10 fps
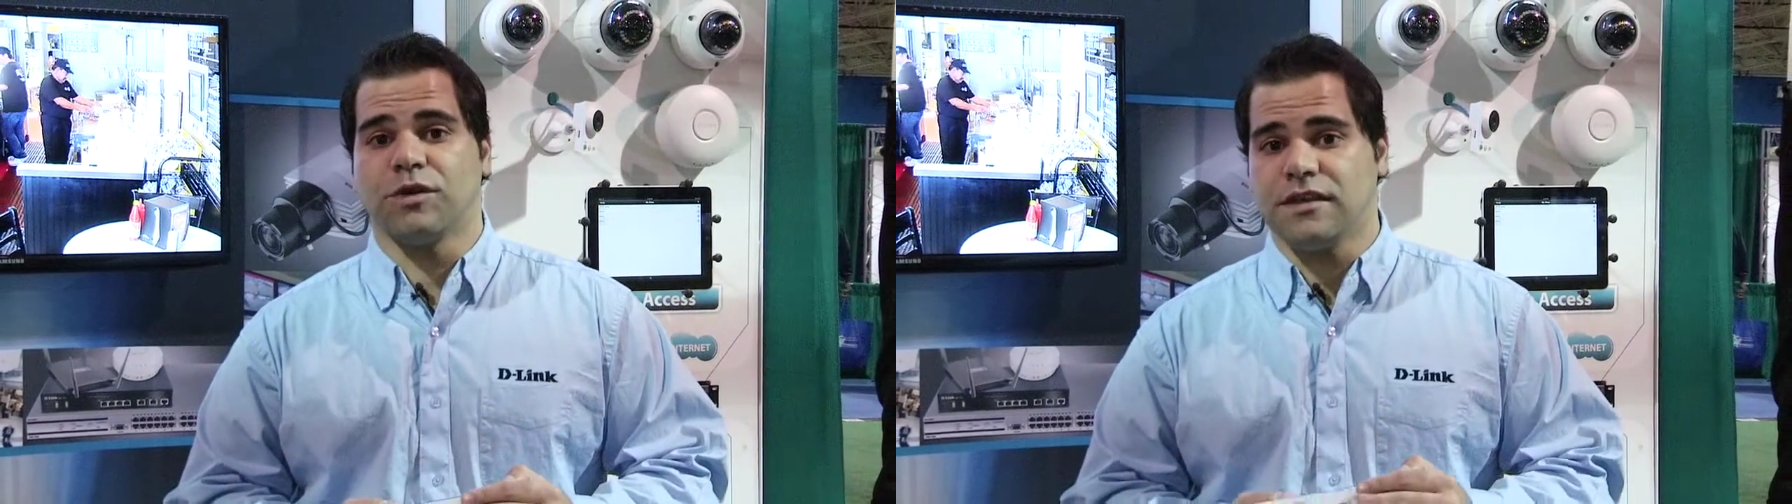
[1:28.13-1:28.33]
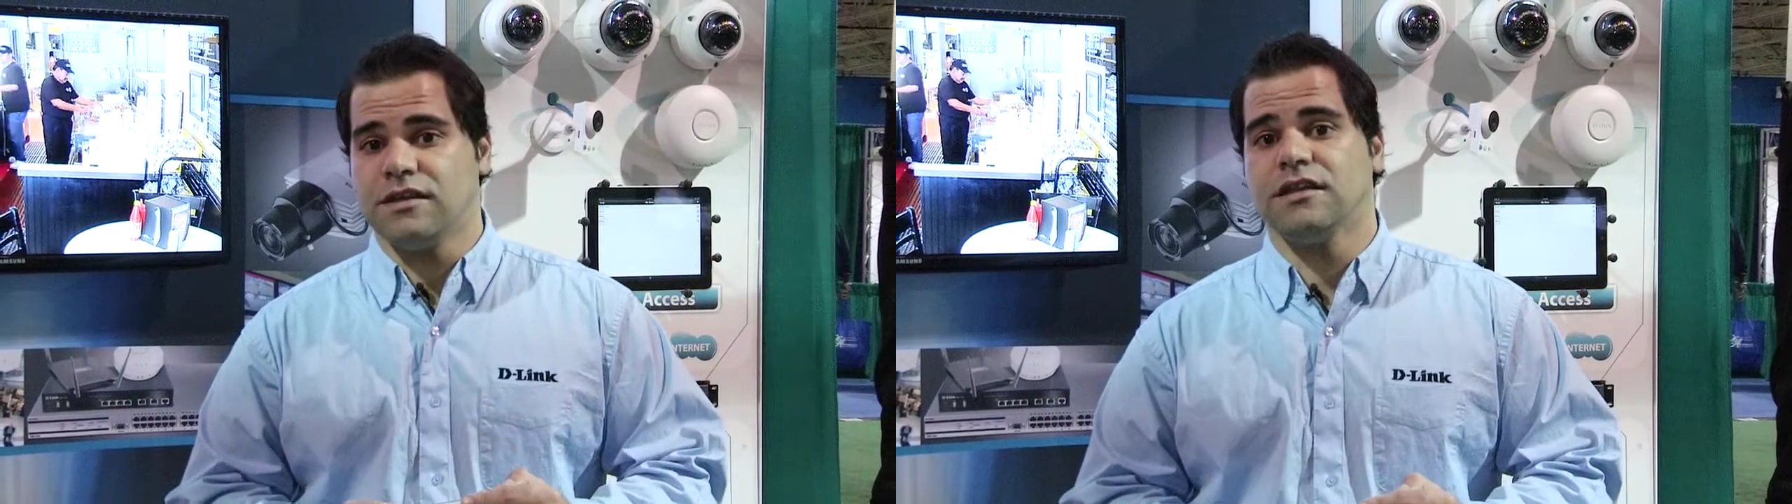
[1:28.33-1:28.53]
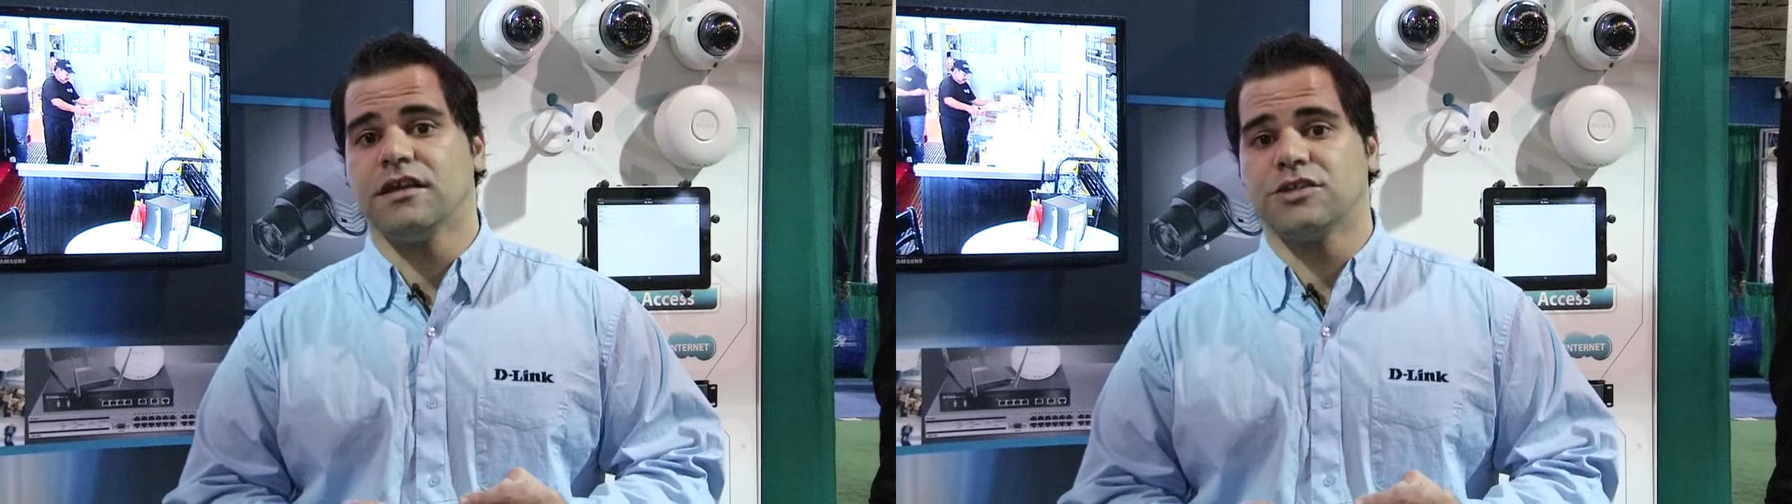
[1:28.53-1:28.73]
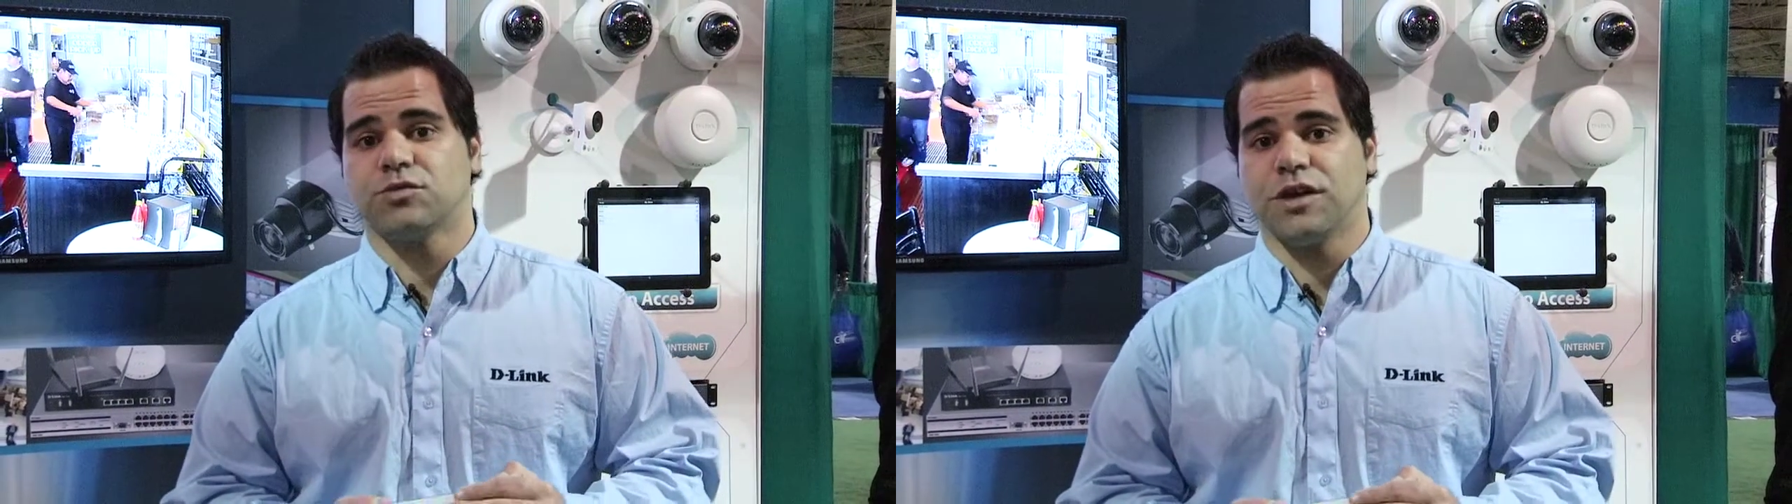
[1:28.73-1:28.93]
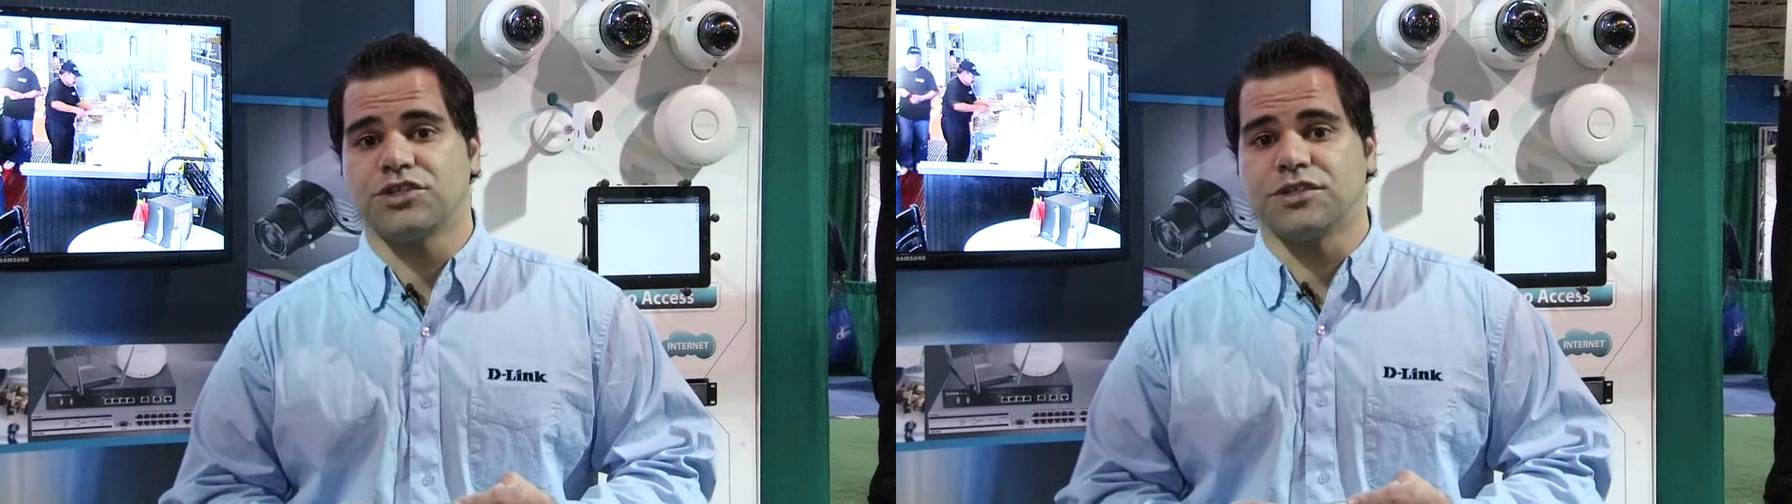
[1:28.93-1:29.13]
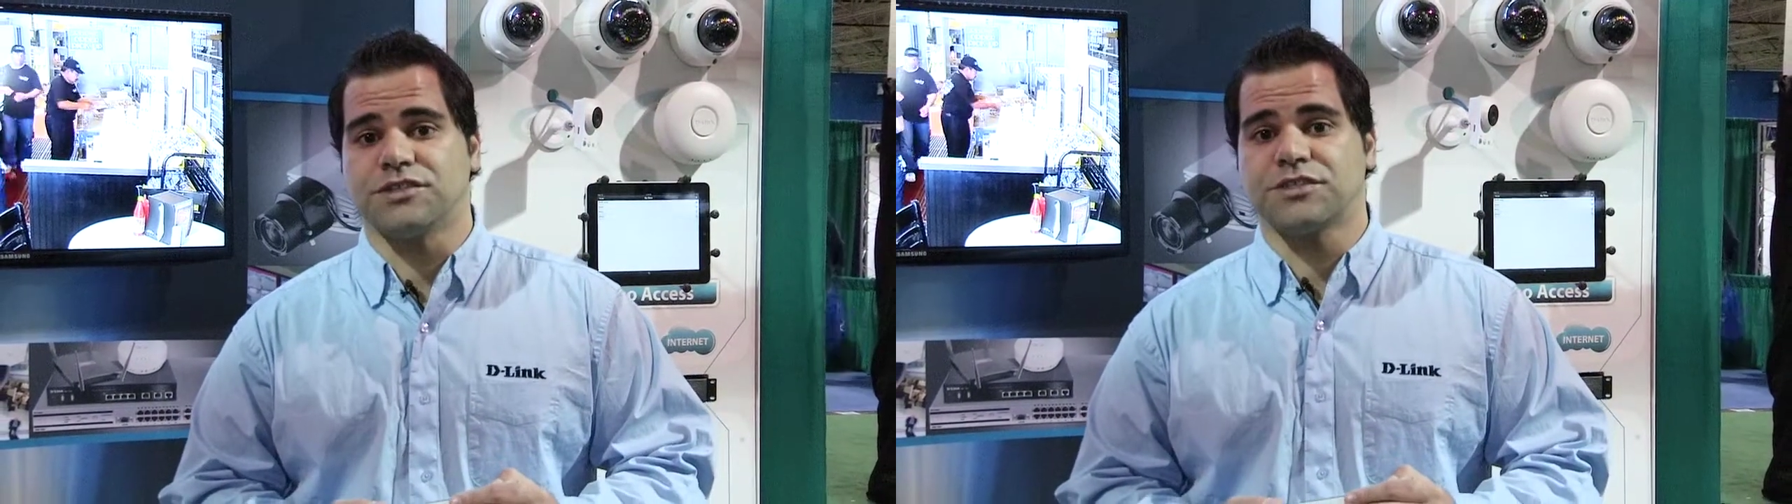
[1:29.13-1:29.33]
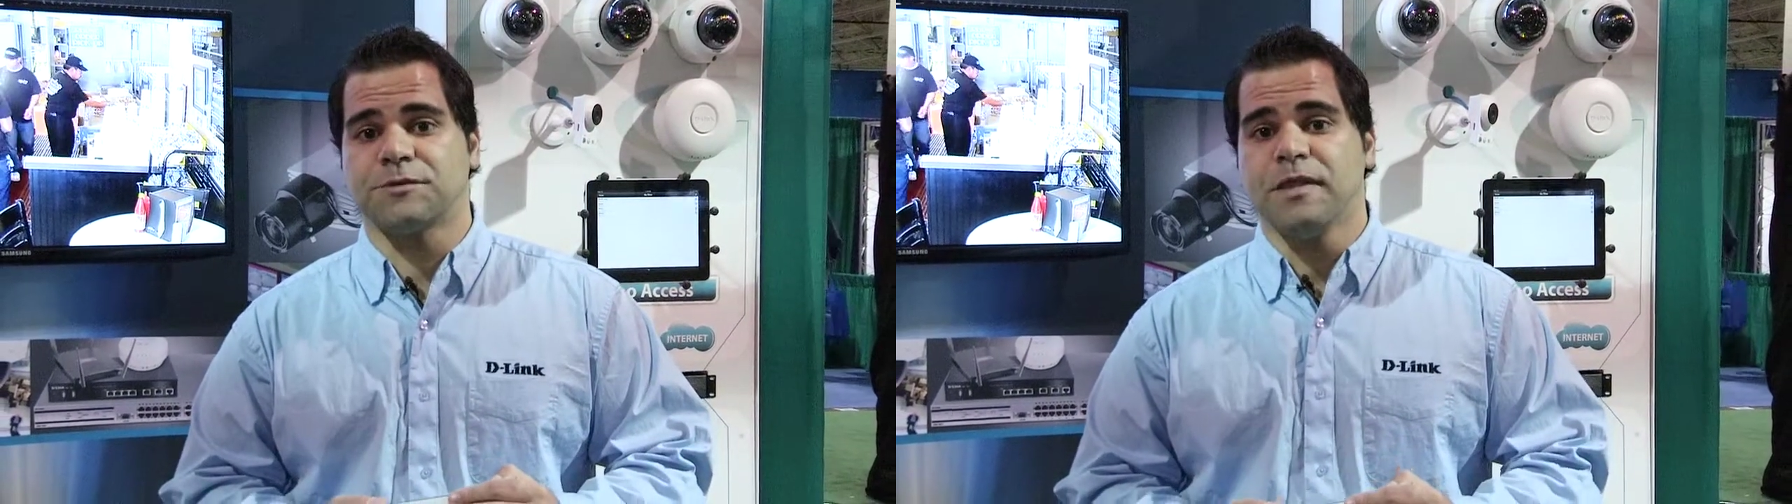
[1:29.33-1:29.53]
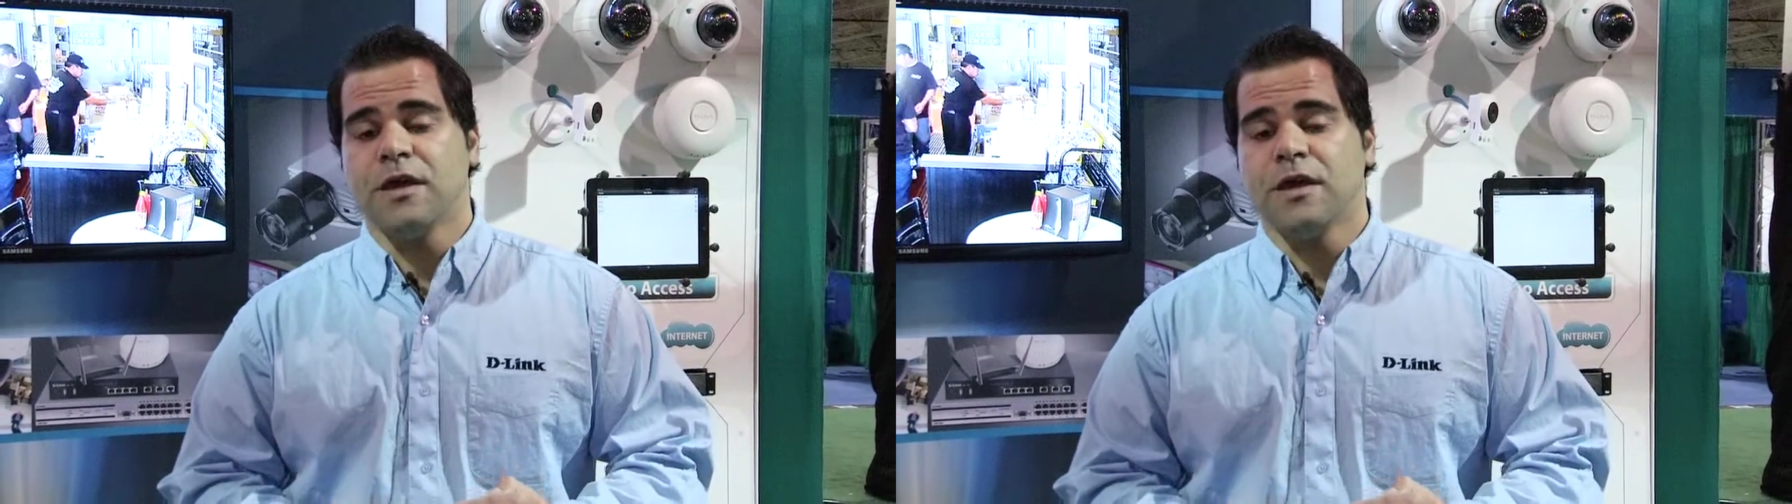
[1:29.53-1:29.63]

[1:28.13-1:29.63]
within D-Link switches,